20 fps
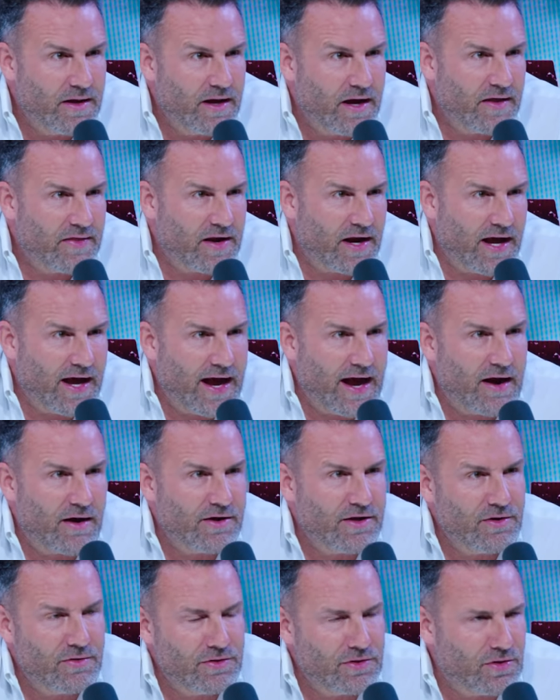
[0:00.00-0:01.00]
And then I hire
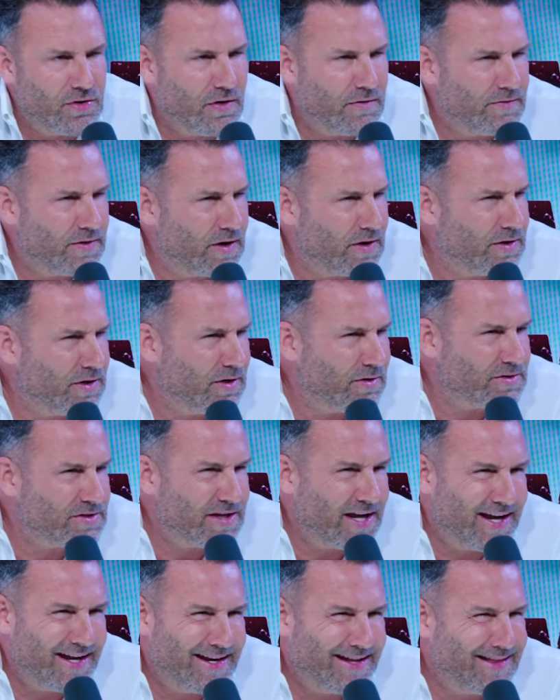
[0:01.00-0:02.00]
you and you go over there and you don't
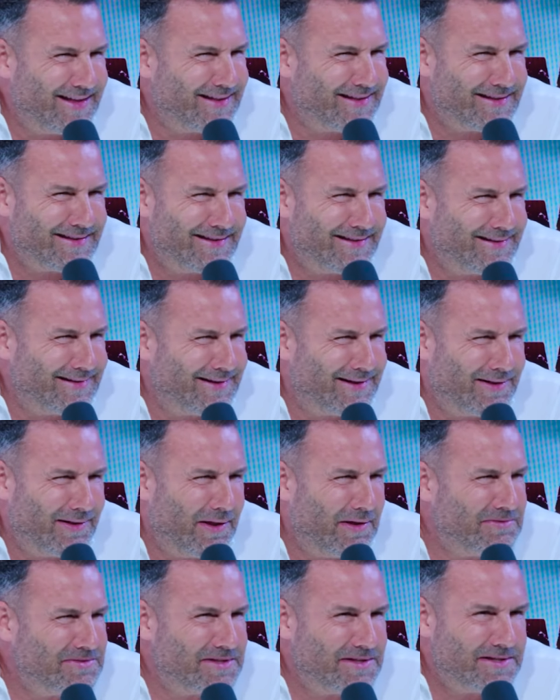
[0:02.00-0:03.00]
say anything
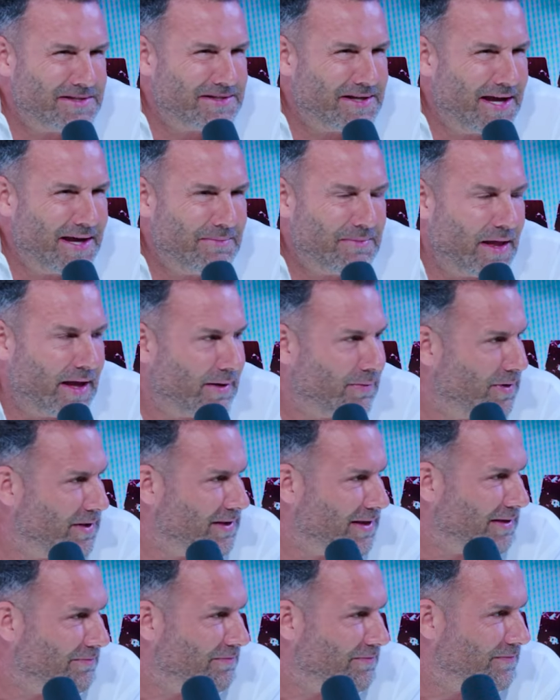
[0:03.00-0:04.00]
close to the same. Like,
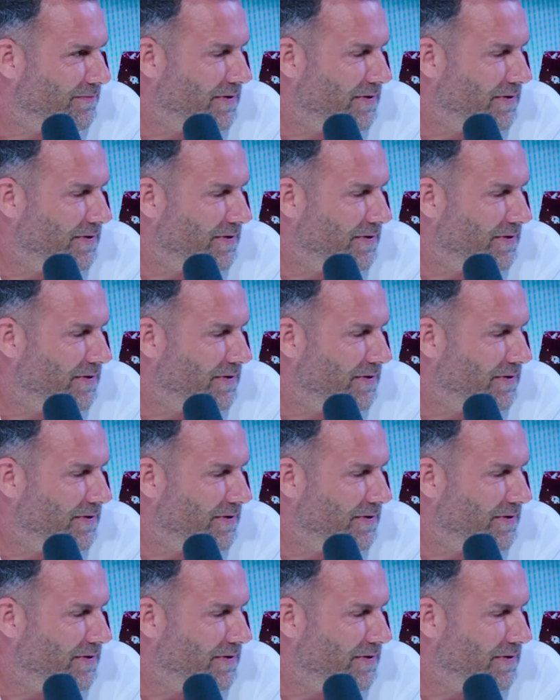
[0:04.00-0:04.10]
what the?